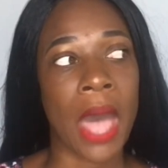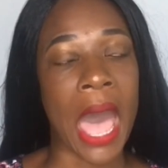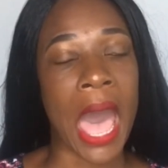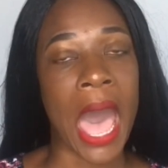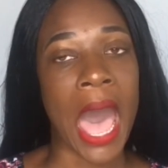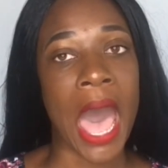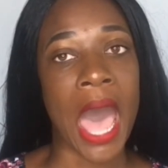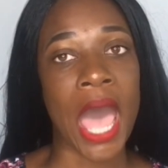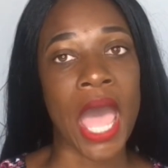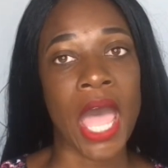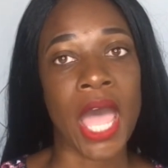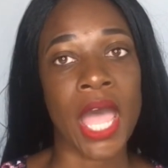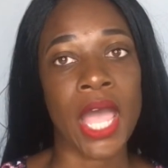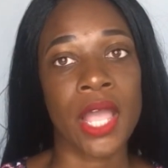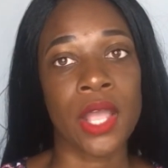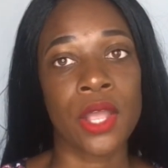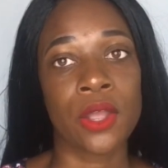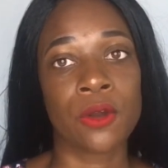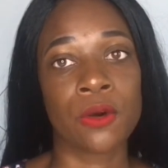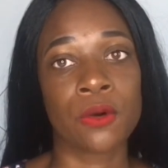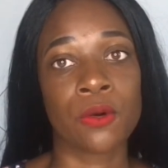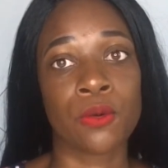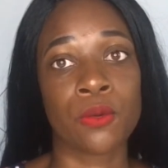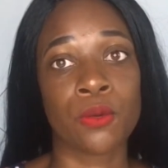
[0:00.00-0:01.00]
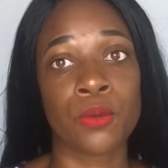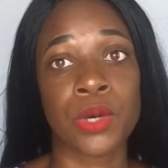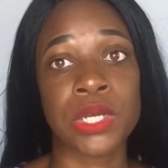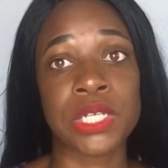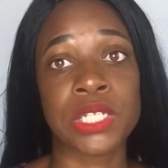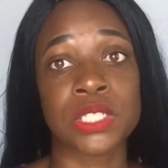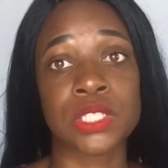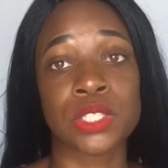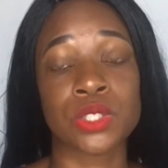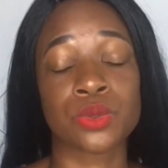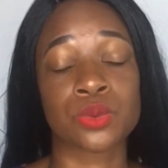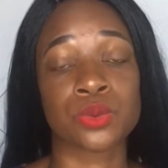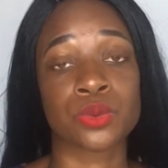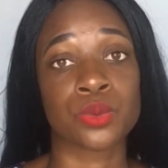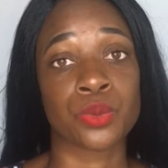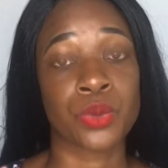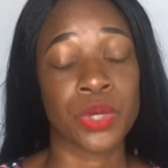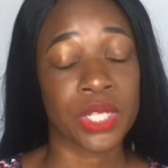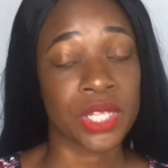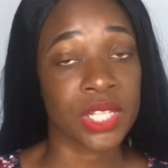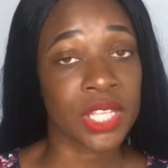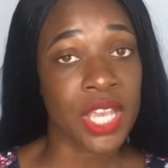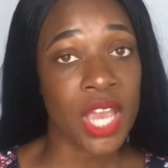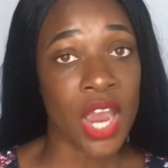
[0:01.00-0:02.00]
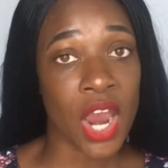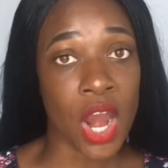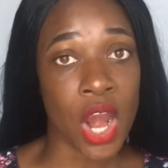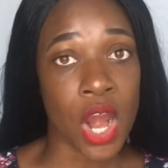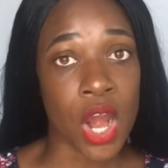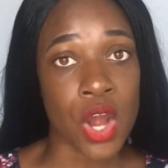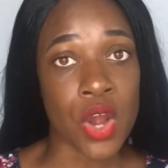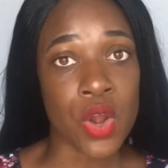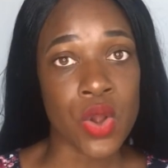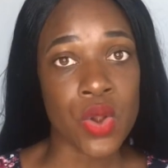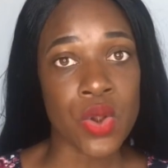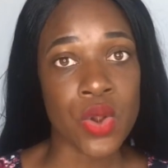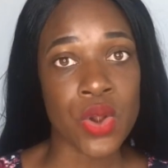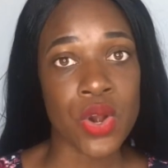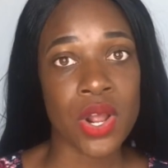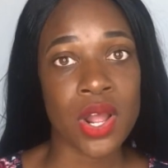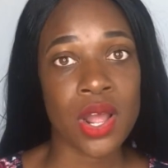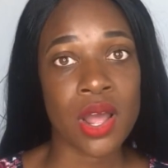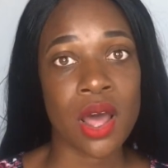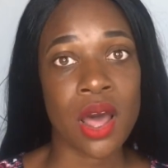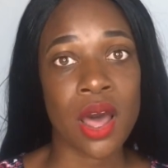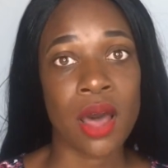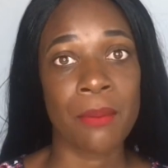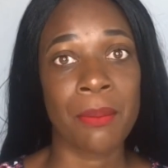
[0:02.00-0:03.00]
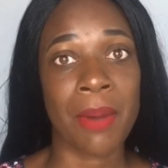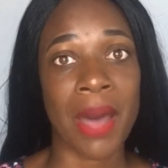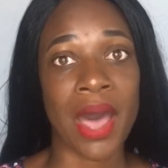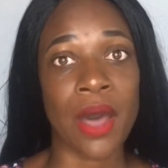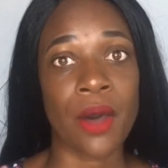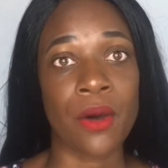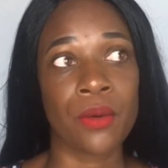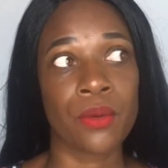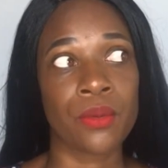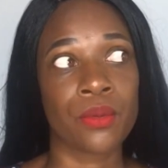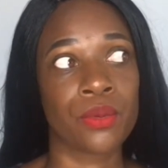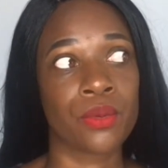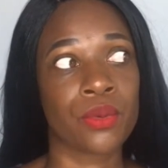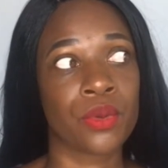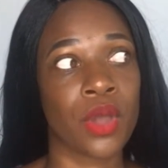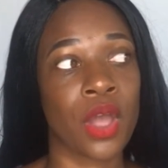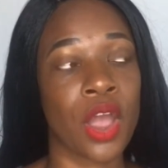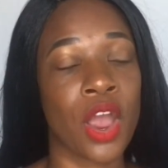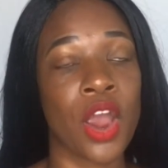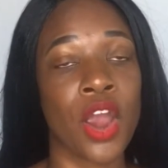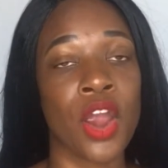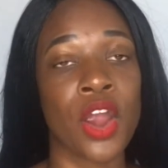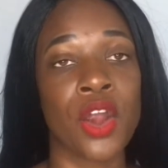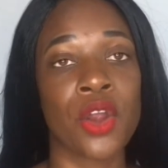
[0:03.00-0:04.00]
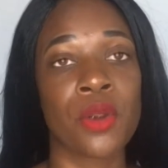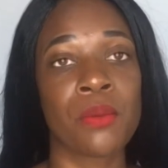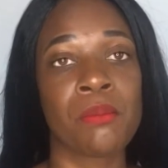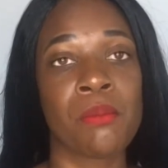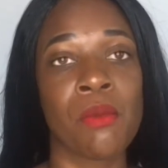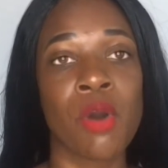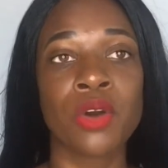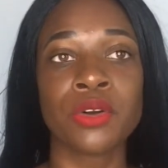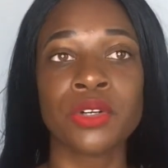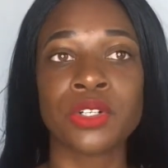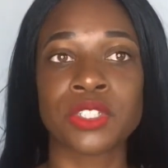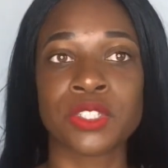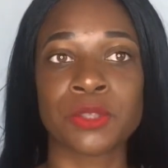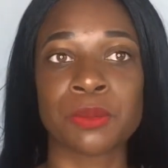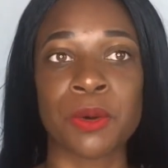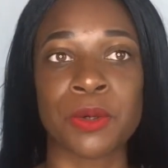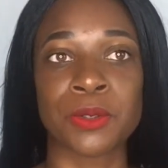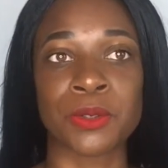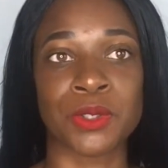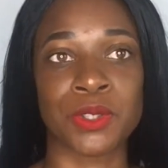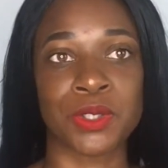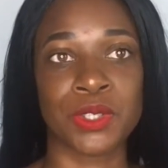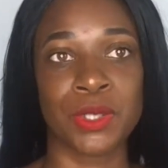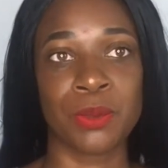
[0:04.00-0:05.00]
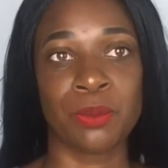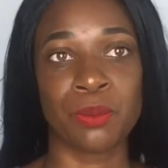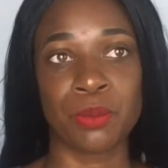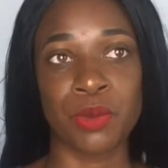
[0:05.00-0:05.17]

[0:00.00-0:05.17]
I was really hurt about her motorsports.